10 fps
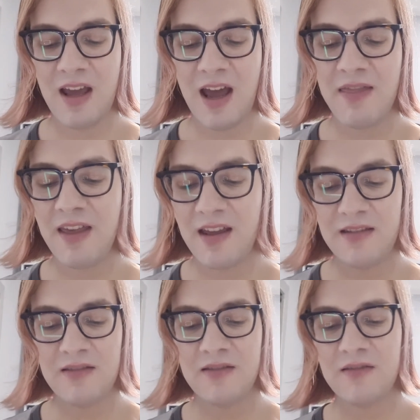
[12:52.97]
And
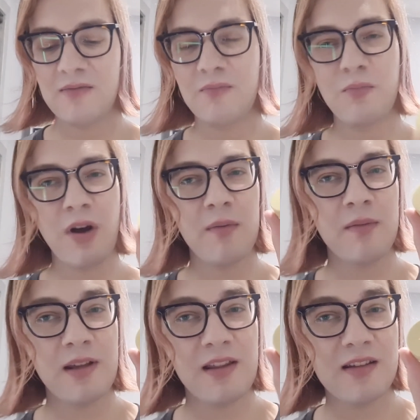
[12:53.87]
then
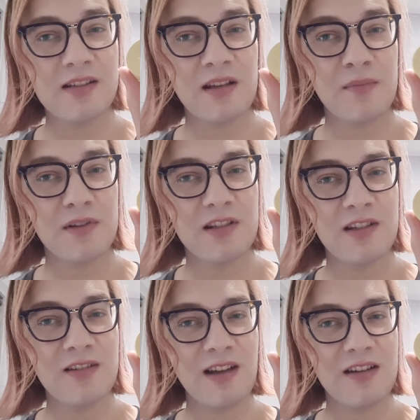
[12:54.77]
probably this number
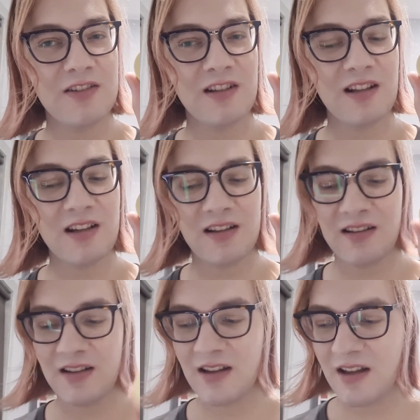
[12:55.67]
two, actually.
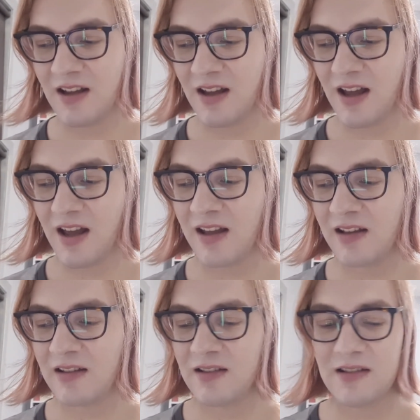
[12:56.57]

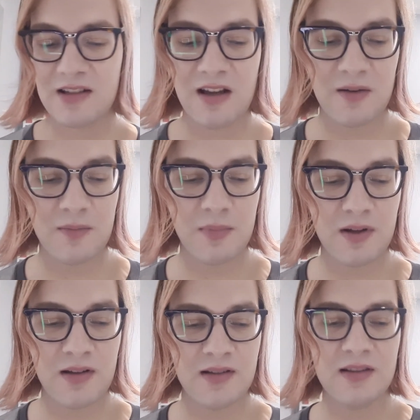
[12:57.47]
And I'll
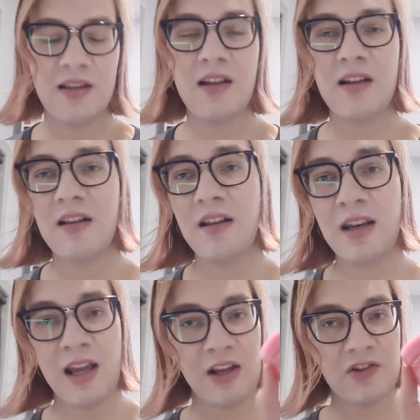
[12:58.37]
put the
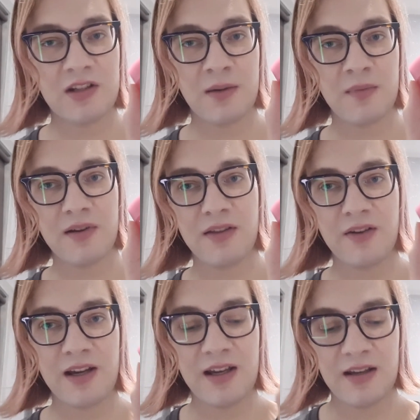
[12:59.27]
Laneige number
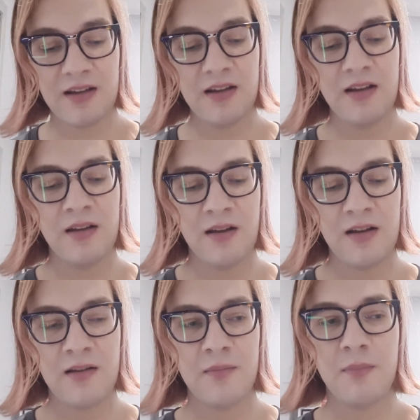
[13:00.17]
three.
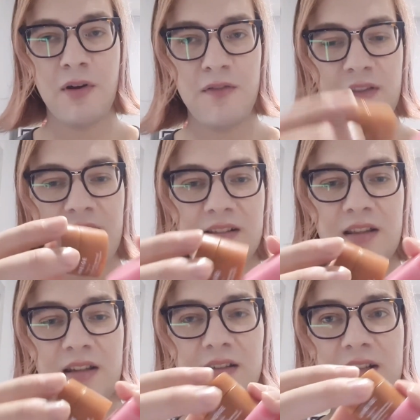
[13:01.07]
Both of these are
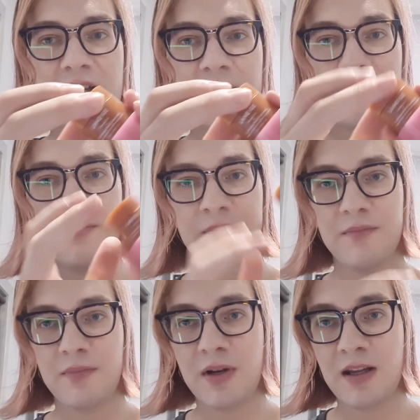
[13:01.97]
the same,
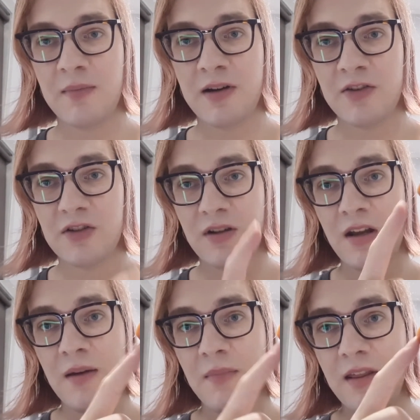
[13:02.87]
pretty much.
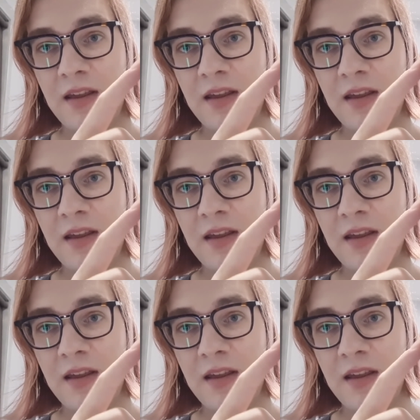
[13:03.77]
But